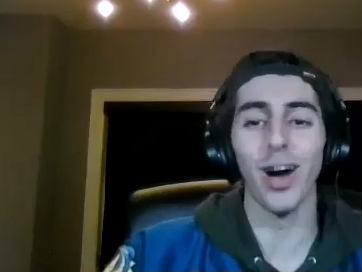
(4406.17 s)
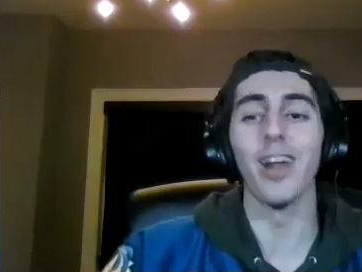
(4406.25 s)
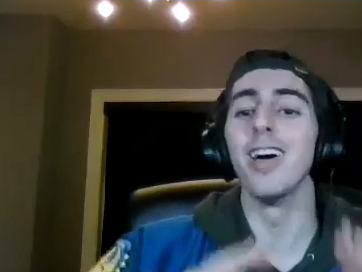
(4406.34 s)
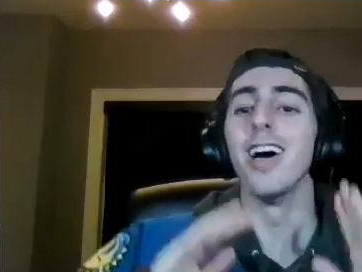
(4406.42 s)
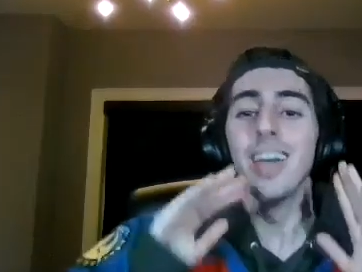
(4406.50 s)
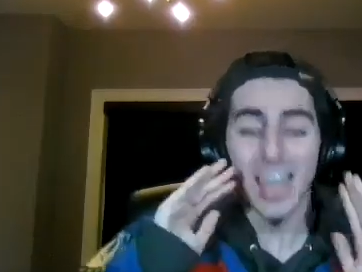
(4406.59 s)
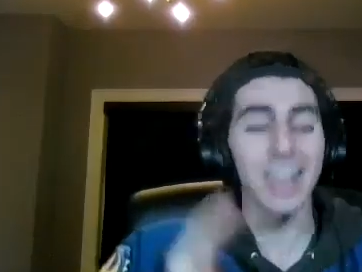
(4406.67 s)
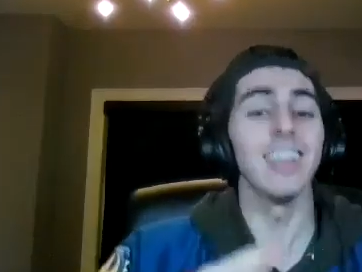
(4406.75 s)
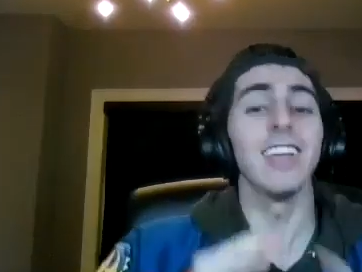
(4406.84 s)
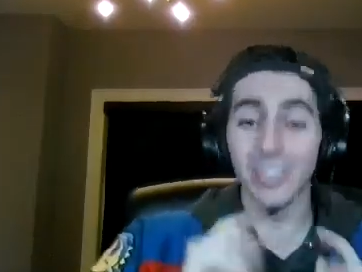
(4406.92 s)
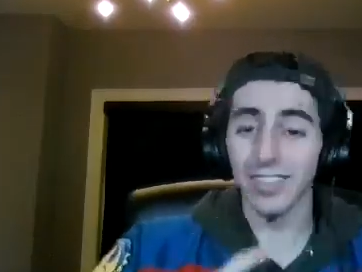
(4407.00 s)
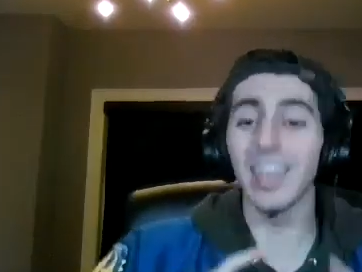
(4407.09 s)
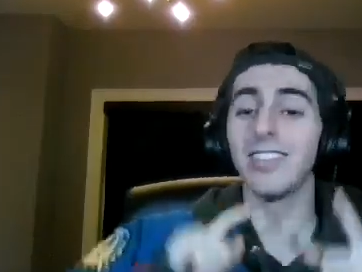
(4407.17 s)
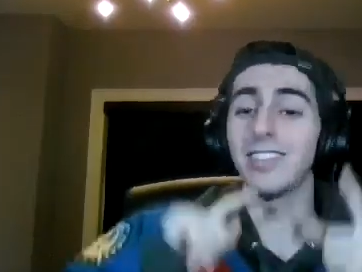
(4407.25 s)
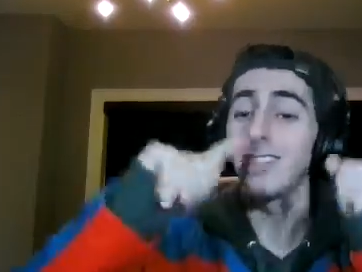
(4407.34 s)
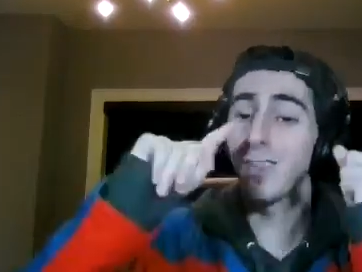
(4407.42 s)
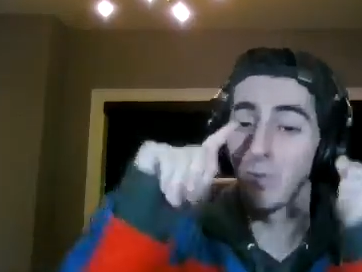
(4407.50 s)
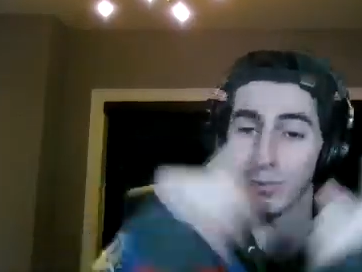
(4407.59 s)
Hold on.
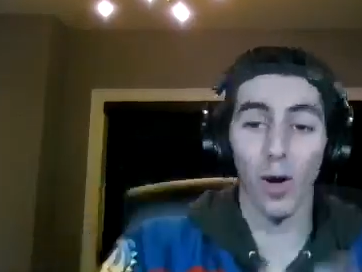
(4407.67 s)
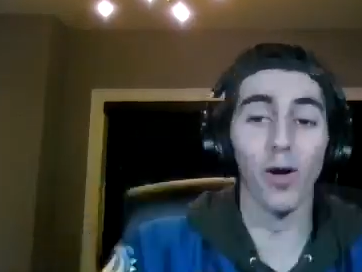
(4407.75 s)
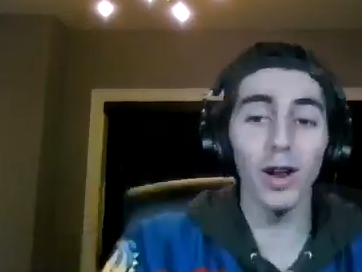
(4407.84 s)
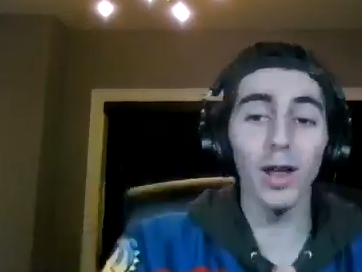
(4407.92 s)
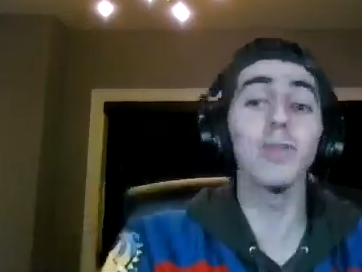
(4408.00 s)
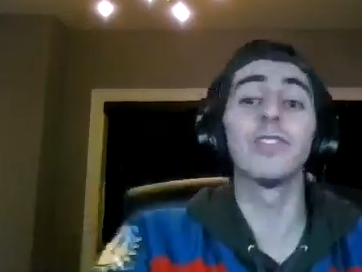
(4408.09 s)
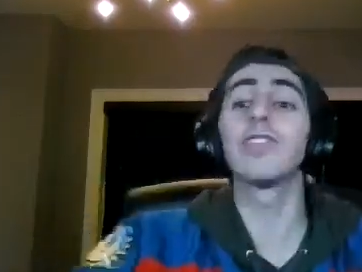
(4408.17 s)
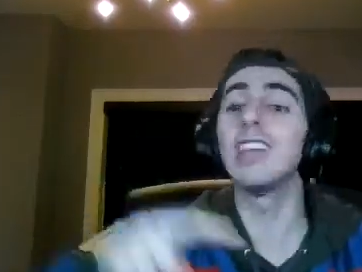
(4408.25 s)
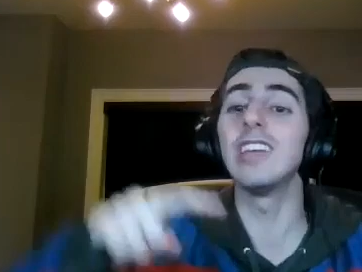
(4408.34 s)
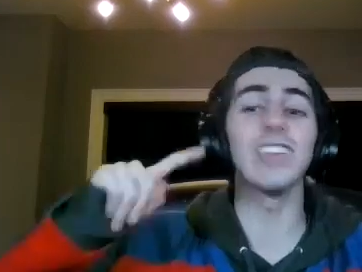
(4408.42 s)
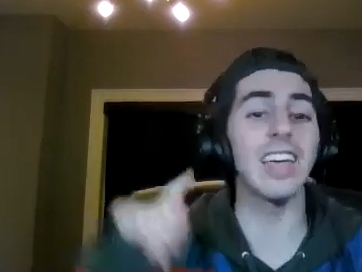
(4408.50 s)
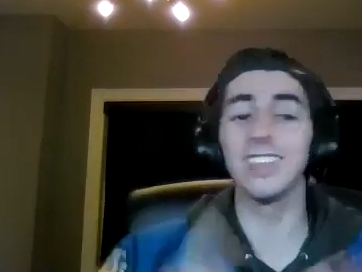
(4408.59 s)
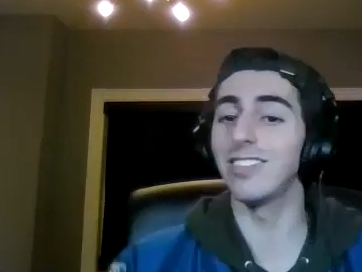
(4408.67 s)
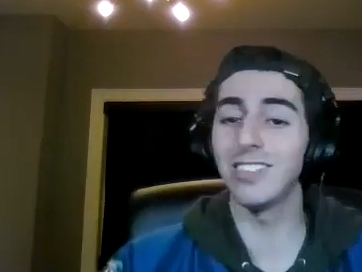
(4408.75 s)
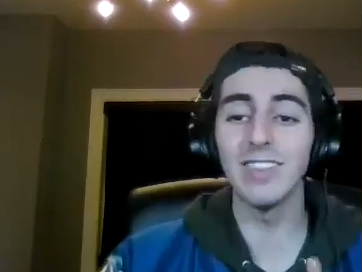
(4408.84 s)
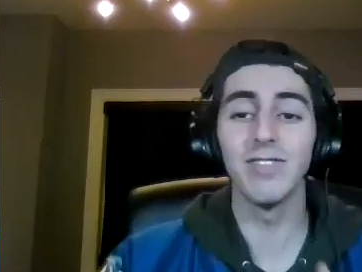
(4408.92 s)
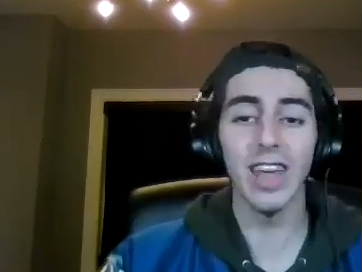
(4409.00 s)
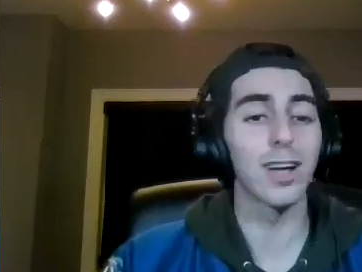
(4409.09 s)
It's pulling up receipts
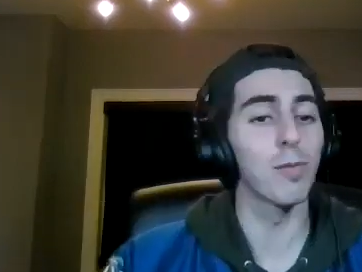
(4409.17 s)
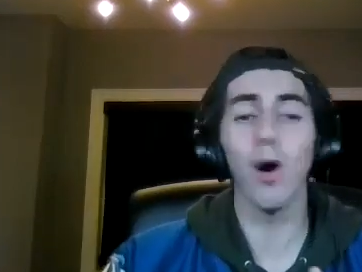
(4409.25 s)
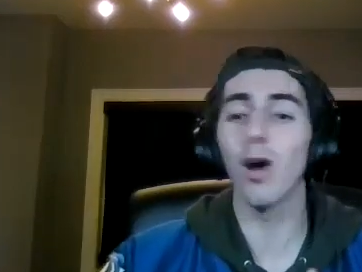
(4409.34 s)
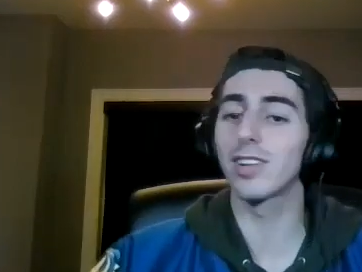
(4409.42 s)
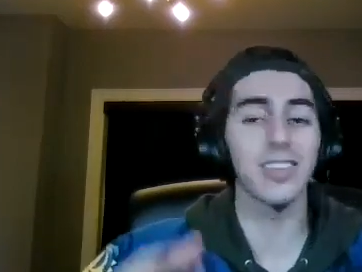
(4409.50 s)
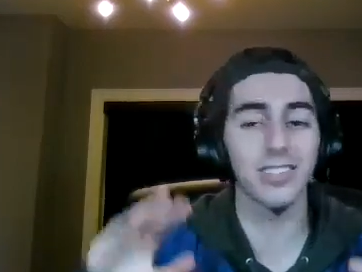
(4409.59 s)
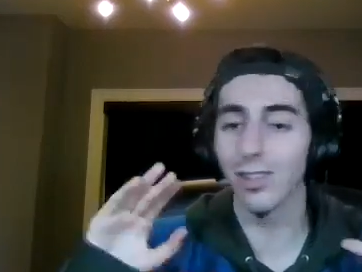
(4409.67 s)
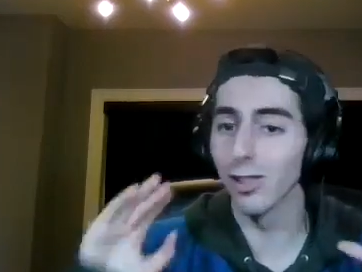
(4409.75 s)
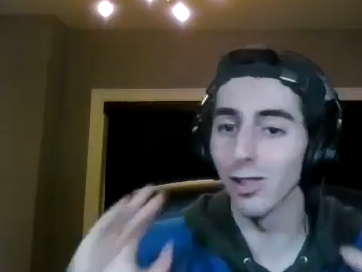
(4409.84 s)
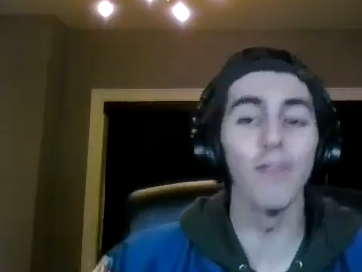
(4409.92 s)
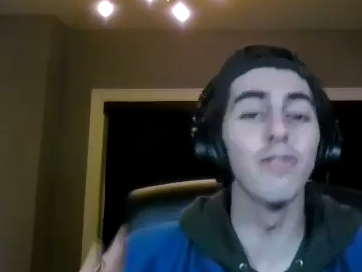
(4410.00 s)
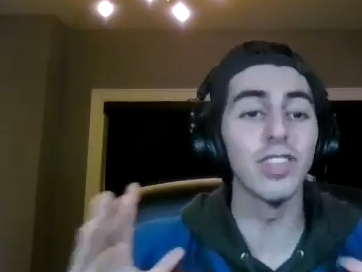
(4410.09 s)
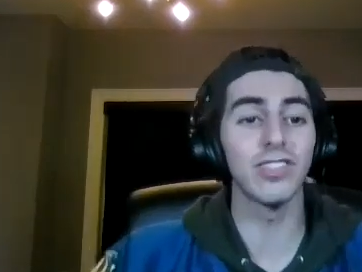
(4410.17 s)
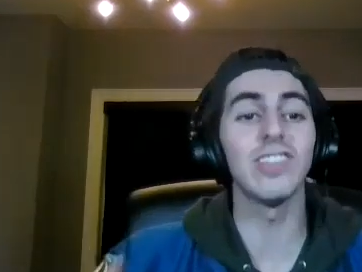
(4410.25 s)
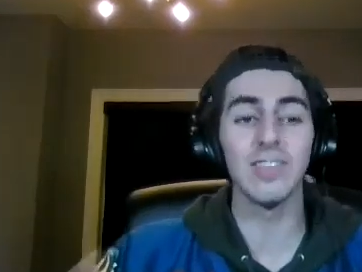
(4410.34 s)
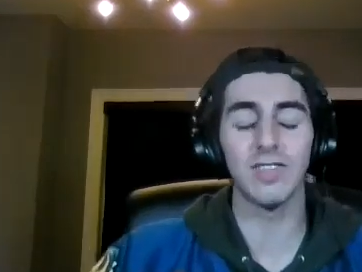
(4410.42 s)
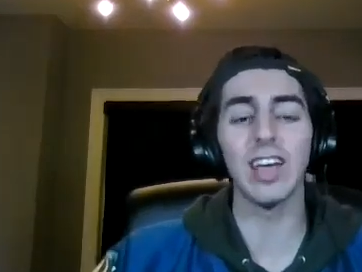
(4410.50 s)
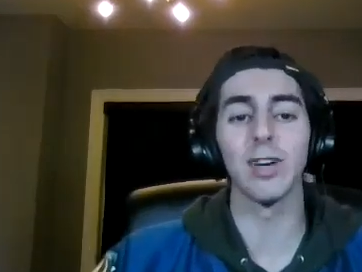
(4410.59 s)
and the Steve Dangle podcast. Love
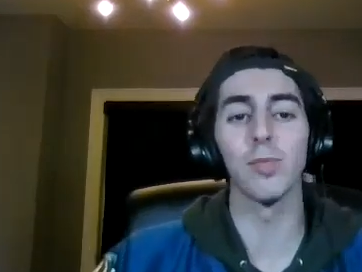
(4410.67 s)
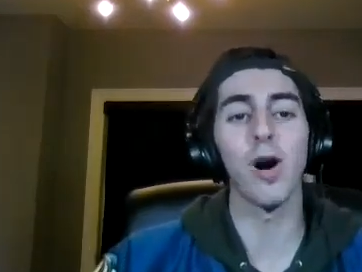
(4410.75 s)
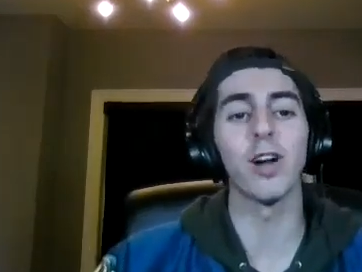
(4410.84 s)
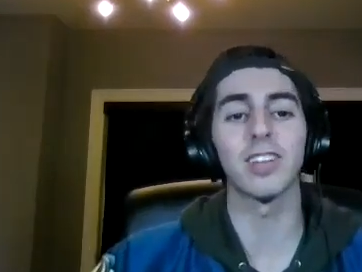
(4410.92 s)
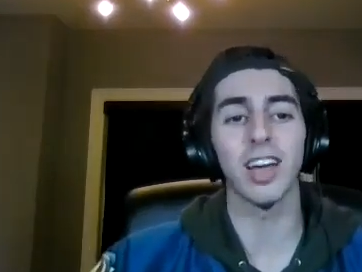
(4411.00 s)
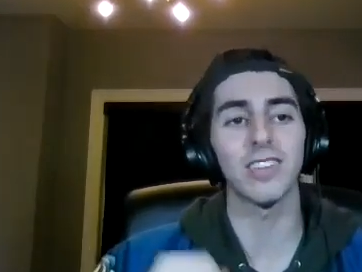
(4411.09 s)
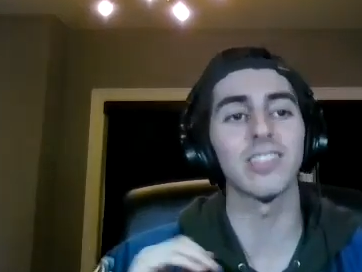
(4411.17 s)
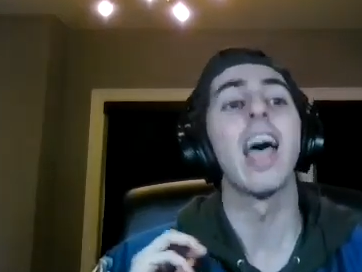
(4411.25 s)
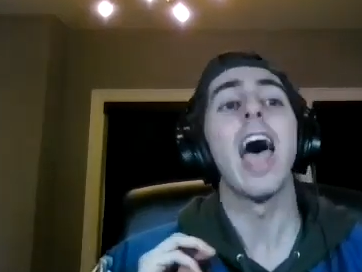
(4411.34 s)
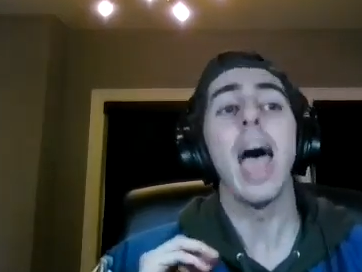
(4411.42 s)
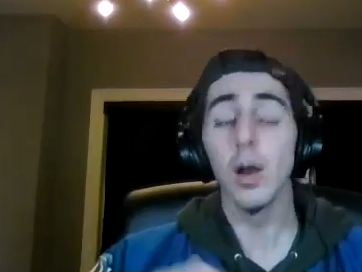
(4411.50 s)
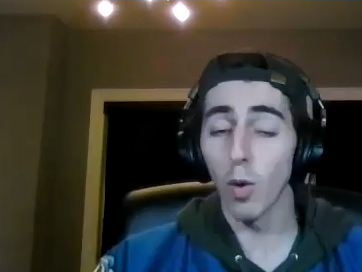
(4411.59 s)
the Steve Dangle podcast.